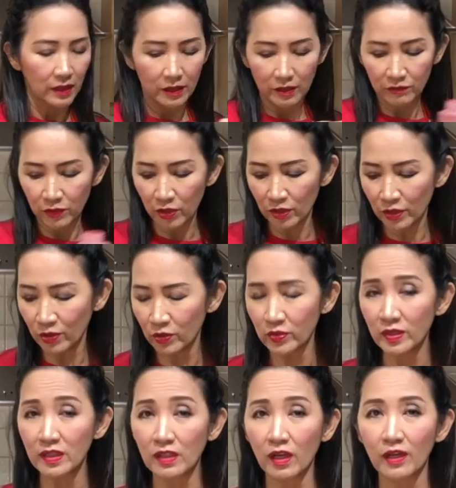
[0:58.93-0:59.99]
If you're
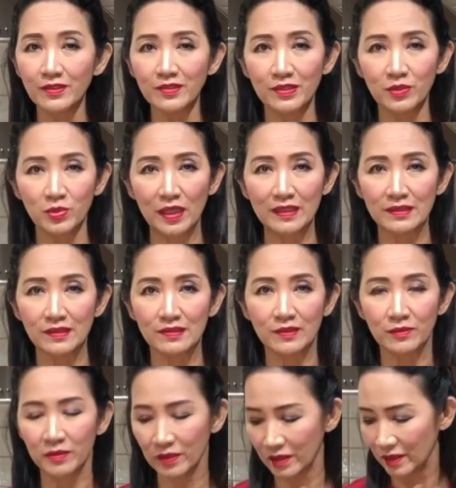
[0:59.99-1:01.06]
using concentrated
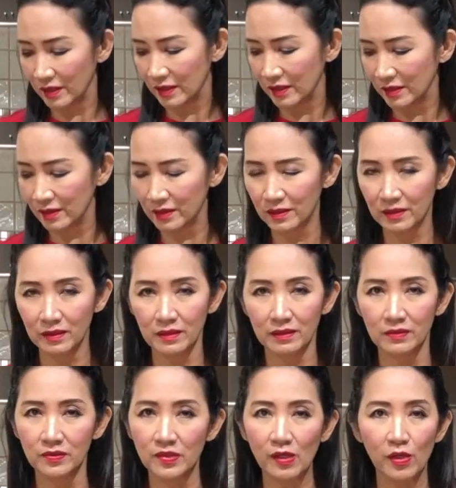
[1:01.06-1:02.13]

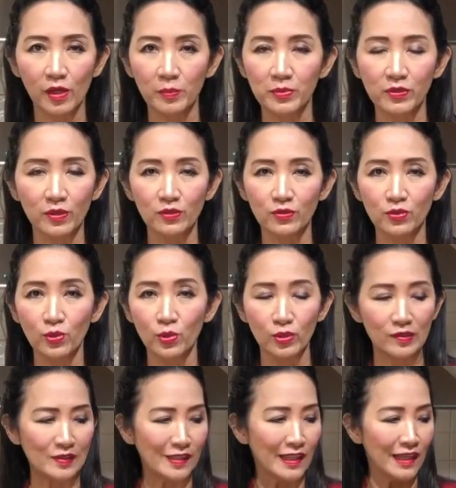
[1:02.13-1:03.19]
syrups or
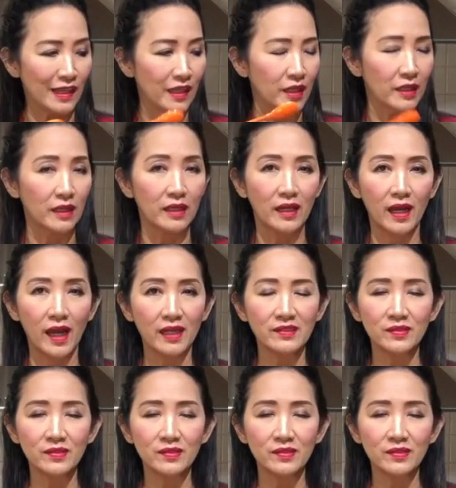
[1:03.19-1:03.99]
sauce, I